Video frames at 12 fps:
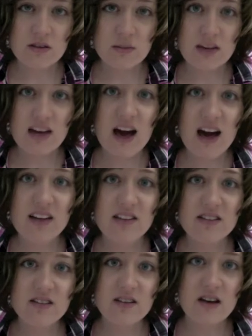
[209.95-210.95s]

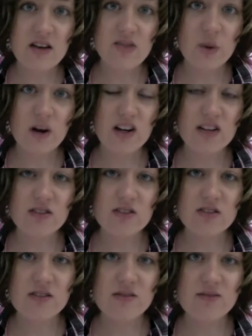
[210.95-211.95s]
because of
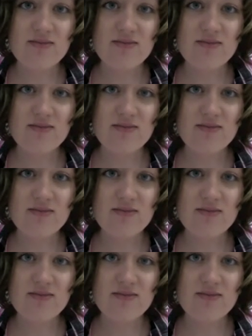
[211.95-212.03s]
words.